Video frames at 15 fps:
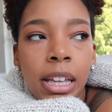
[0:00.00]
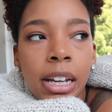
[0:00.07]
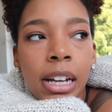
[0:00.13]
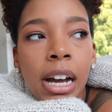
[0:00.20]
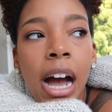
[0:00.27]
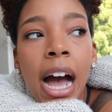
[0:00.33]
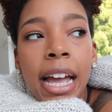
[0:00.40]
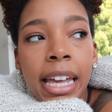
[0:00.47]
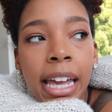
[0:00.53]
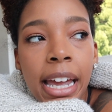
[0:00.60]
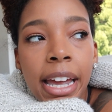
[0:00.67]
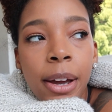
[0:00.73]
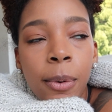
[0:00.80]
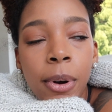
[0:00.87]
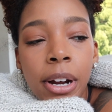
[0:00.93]
Like, I
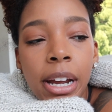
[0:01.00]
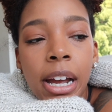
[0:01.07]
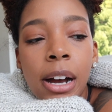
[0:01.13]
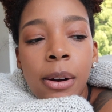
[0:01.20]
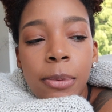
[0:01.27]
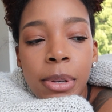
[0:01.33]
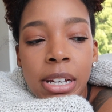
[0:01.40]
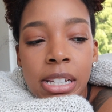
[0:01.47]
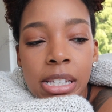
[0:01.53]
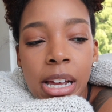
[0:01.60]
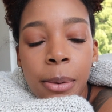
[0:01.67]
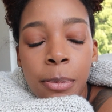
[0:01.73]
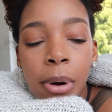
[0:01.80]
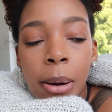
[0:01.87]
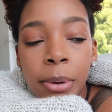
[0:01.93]
can't work out because
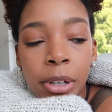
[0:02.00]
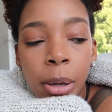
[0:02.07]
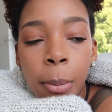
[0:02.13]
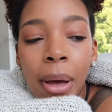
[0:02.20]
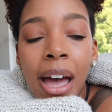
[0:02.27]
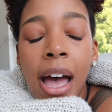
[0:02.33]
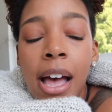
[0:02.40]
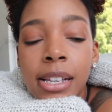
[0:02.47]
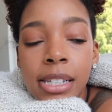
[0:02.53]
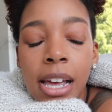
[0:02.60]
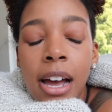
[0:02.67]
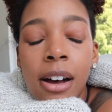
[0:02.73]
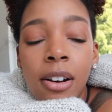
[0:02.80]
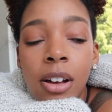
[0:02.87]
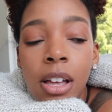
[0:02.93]
I'm probably going to pass
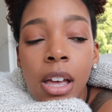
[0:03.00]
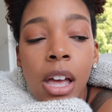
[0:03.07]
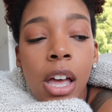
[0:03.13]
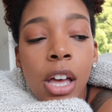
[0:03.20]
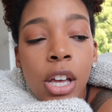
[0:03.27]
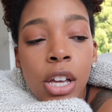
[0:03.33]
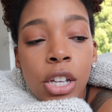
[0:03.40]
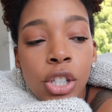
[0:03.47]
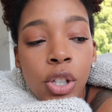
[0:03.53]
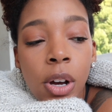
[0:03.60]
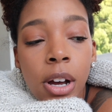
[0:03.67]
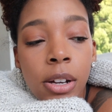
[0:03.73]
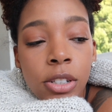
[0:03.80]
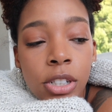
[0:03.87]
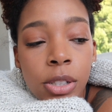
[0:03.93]
out.
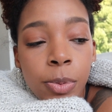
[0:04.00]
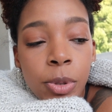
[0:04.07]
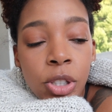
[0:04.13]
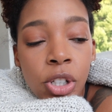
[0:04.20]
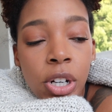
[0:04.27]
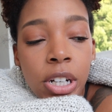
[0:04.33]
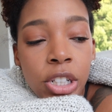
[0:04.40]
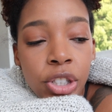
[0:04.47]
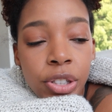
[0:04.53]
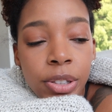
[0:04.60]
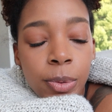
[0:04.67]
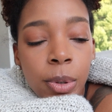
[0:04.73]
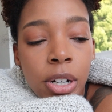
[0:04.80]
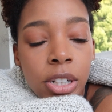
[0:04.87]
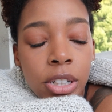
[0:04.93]
So I've just been trying to
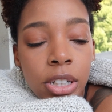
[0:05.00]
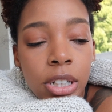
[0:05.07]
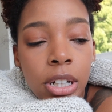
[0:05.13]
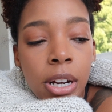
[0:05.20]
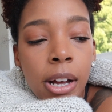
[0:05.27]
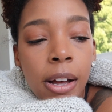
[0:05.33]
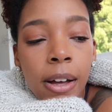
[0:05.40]
drink water.